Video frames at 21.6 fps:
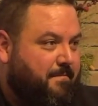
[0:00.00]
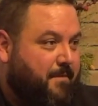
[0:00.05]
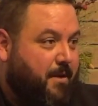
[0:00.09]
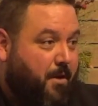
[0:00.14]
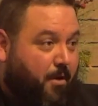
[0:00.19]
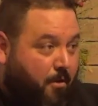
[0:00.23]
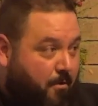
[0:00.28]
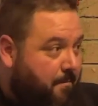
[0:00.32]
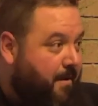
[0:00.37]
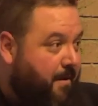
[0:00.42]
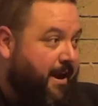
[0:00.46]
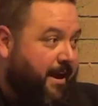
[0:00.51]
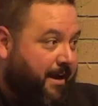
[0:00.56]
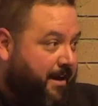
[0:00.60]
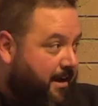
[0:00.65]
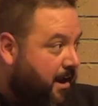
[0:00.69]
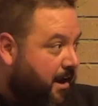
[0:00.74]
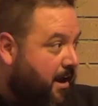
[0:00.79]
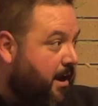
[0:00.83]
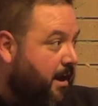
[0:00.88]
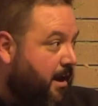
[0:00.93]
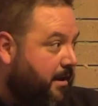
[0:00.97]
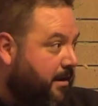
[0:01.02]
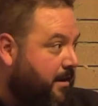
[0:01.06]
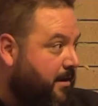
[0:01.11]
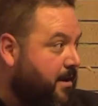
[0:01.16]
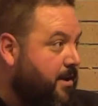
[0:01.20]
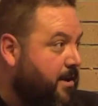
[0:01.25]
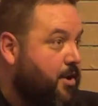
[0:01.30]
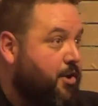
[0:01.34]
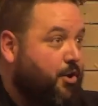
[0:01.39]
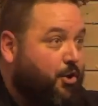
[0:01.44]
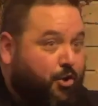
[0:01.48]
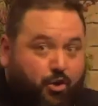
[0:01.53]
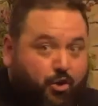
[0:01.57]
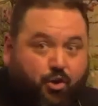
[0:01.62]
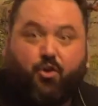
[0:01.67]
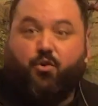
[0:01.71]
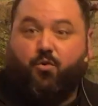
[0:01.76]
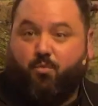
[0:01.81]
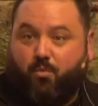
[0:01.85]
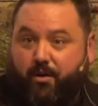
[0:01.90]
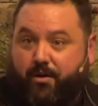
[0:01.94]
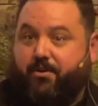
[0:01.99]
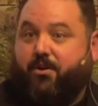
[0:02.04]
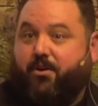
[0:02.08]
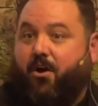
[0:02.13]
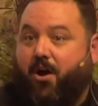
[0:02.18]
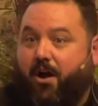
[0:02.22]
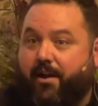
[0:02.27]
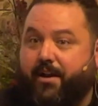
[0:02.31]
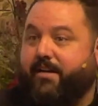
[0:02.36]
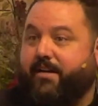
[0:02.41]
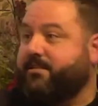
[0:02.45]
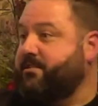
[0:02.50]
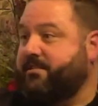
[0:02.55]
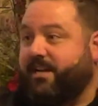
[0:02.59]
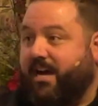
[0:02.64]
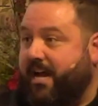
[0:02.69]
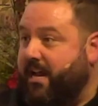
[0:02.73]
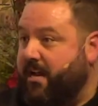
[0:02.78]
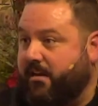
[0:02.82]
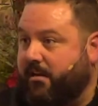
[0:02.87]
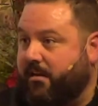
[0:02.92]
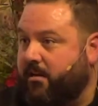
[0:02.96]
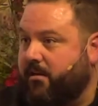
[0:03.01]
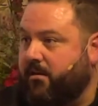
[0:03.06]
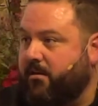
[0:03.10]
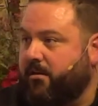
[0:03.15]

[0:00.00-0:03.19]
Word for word: Oh my God, look what God has done.